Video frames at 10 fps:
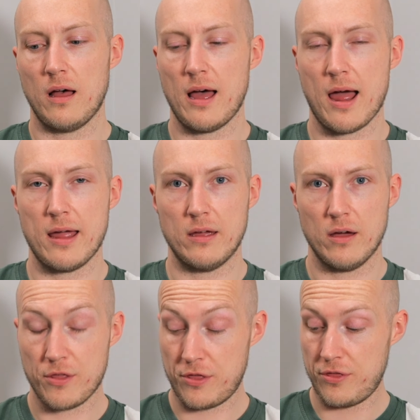I
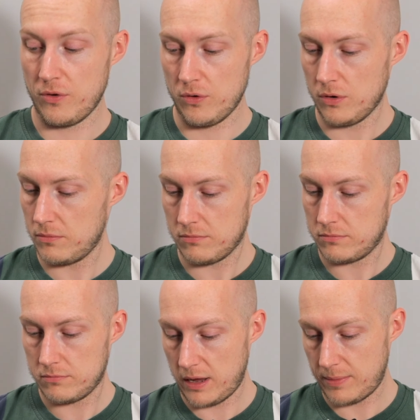thought,
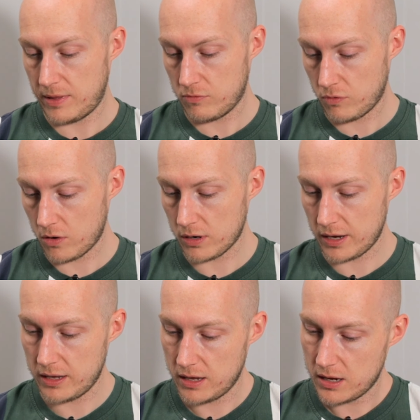maybe
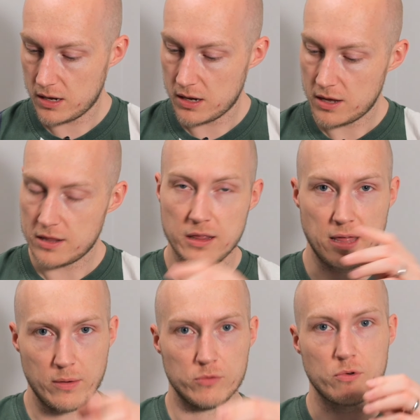wrongly, that
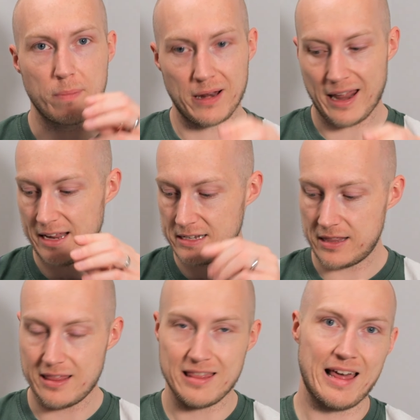they would replace
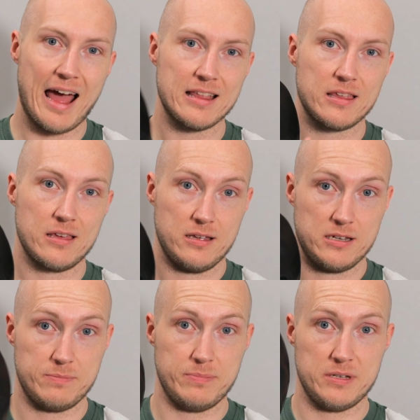that
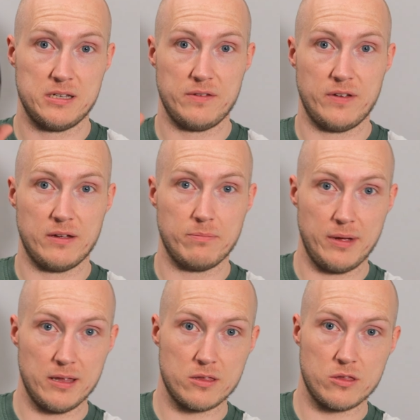specific
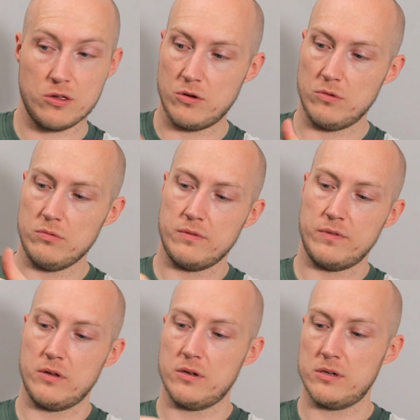bit too,
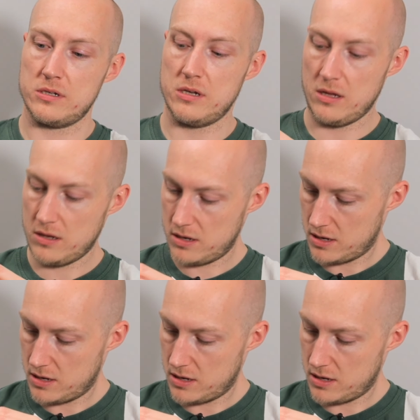if you can see.